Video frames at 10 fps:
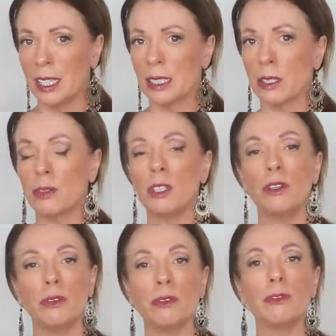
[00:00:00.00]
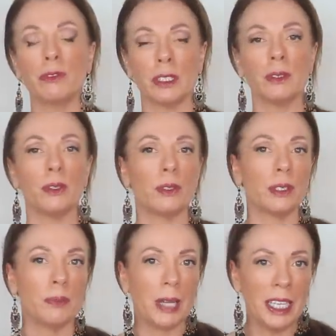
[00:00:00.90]
so that you fulfill
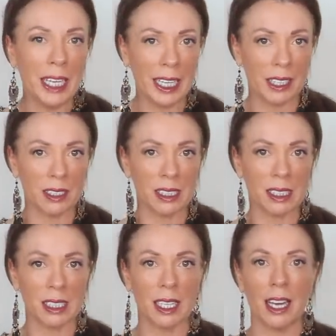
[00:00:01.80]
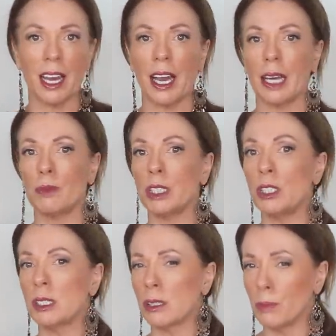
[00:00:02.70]
all of my needs. And when
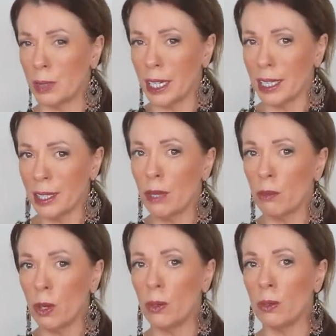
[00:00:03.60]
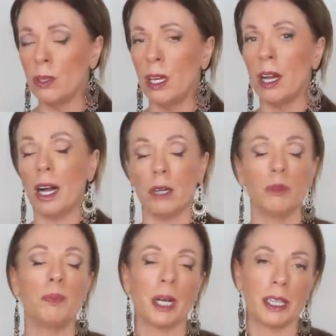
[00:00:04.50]
you stop playing that role, I
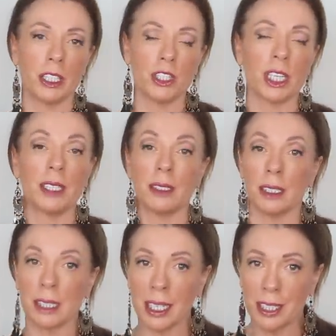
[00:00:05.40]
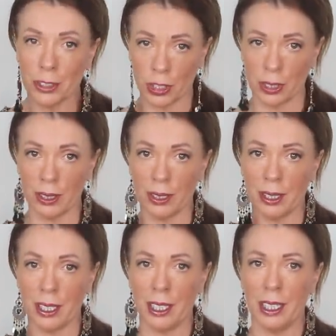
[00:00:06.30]
will punish and discard you."
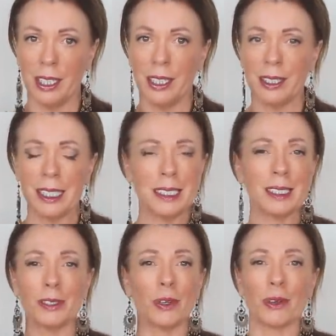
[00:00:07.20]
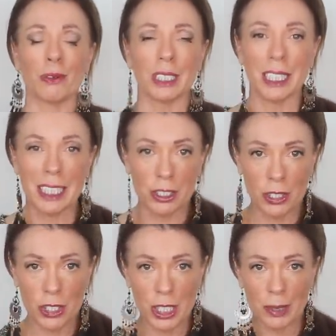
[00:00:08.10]
This is not a
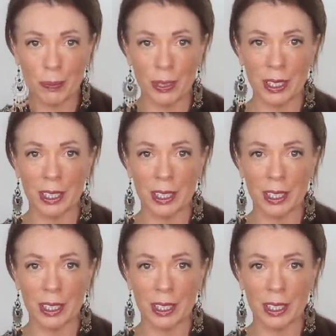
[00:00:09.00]
relationship.